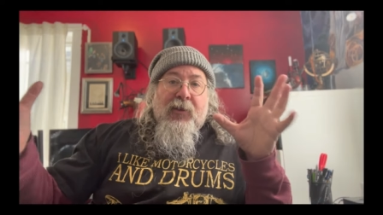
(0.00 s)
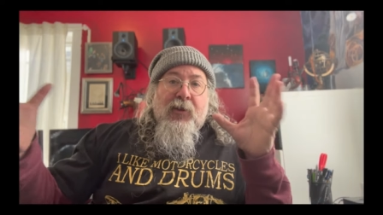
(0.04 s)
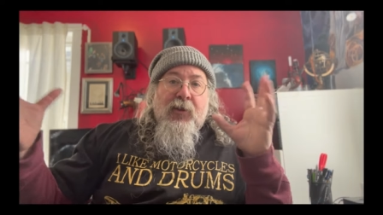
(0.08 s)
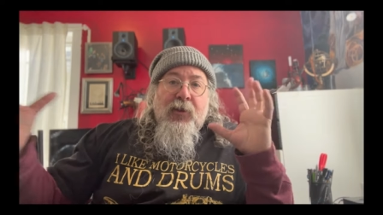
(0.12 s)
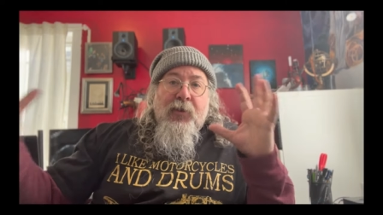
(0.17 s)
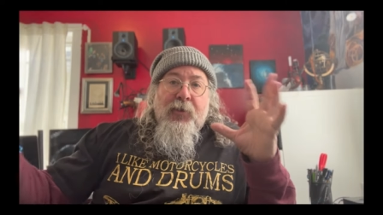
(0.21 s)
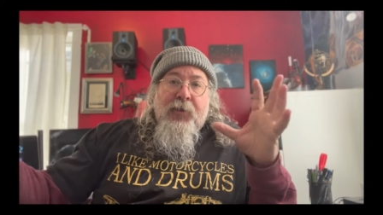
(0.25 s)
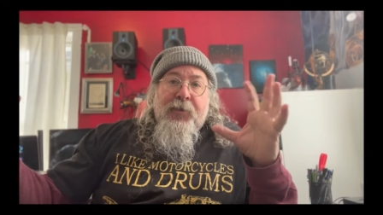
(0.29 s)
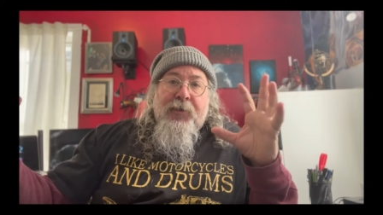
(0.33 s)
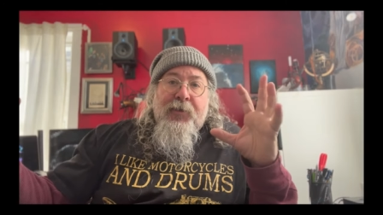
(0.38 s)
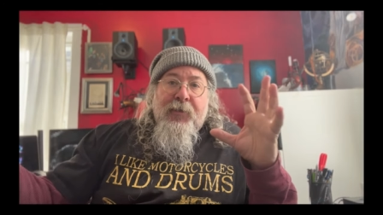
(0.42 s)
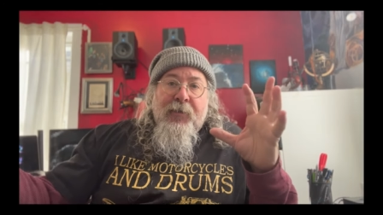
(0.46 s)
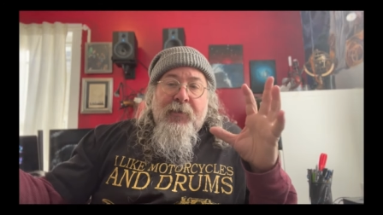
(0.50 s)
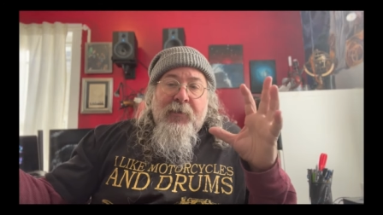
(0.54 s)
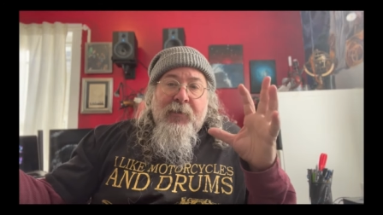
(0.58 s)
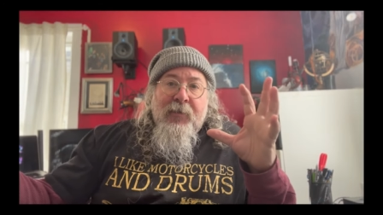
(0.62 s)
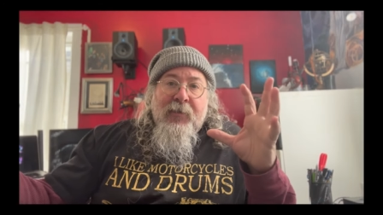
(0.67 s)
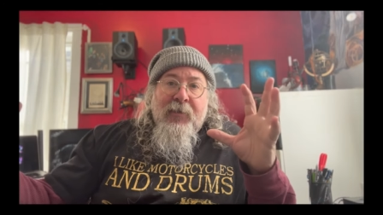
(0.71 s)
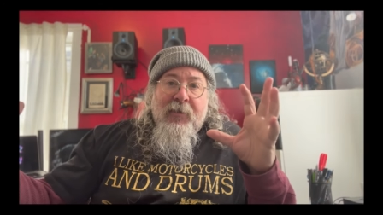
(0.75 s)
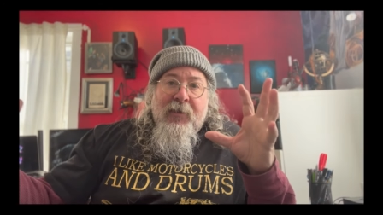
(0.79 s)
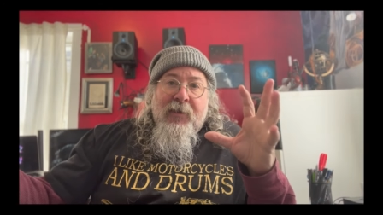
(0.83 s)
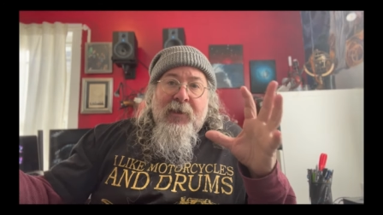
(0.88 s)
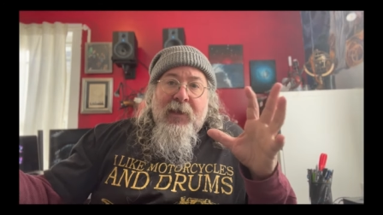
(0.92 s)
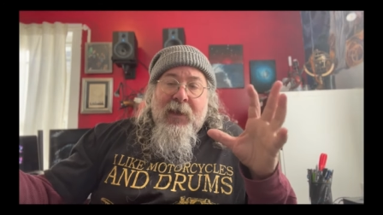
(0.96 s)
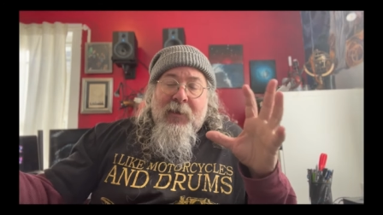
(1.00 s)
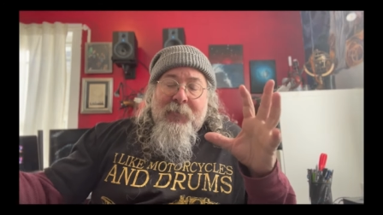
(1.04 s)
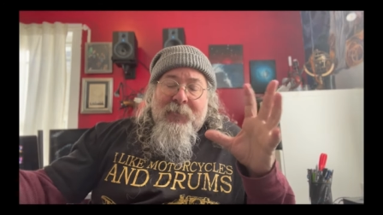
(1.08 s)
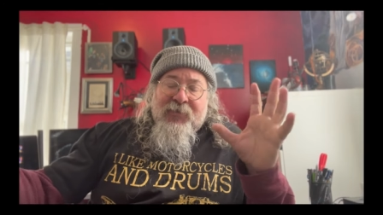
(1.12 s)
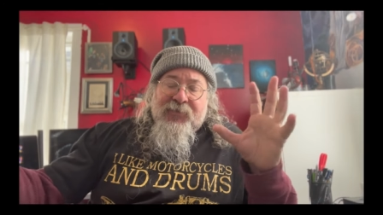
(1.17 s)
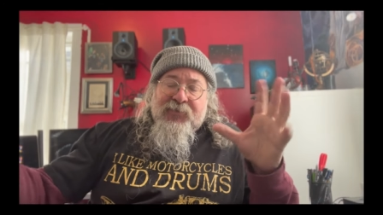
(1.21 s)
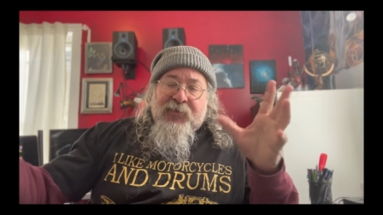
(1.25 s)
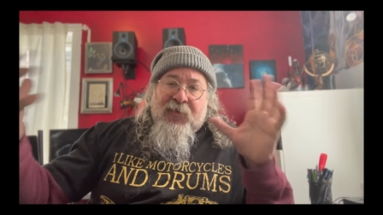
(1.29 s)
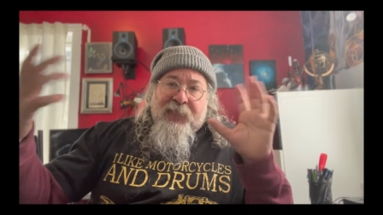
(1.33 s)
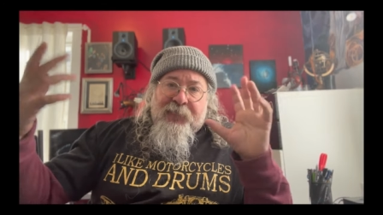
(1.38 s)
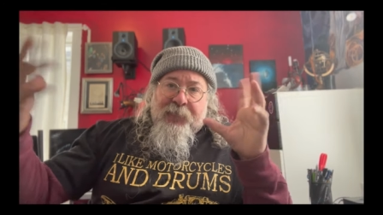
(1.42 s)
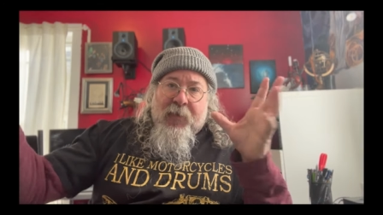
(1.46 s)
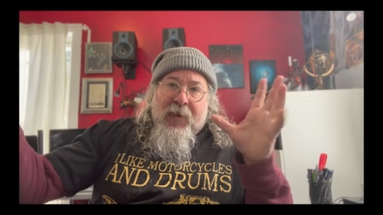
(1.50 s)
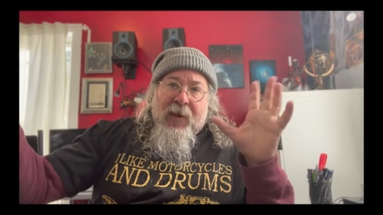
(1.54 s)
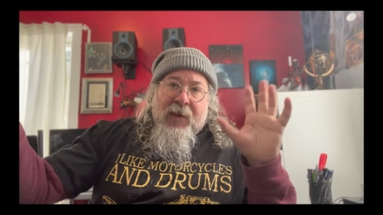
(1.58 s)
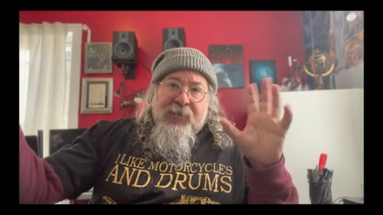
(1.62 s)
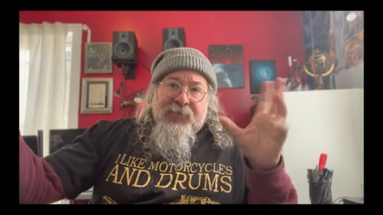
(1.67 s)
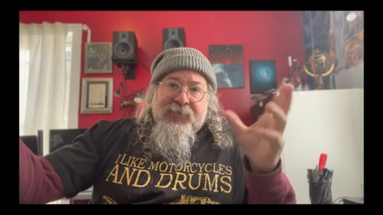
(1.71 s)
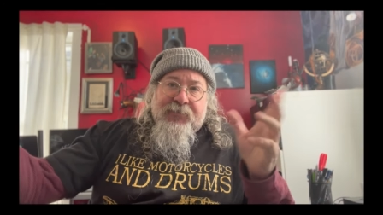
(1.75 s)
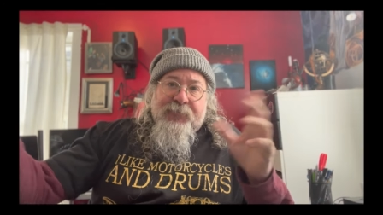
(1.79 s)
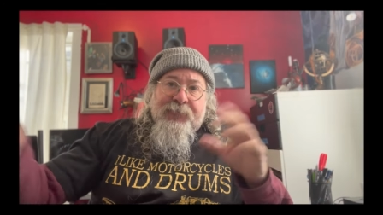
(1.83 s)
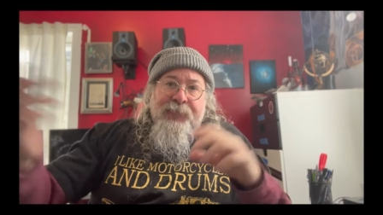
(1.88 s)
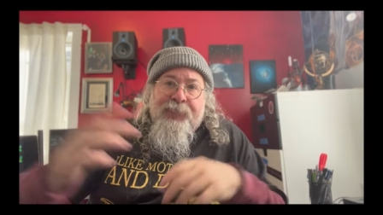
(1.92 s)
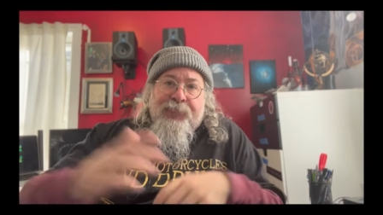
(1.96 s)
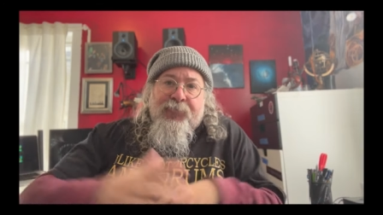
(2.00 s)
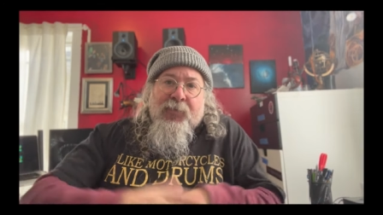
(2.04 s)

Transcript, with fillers: hood, I mean softbox,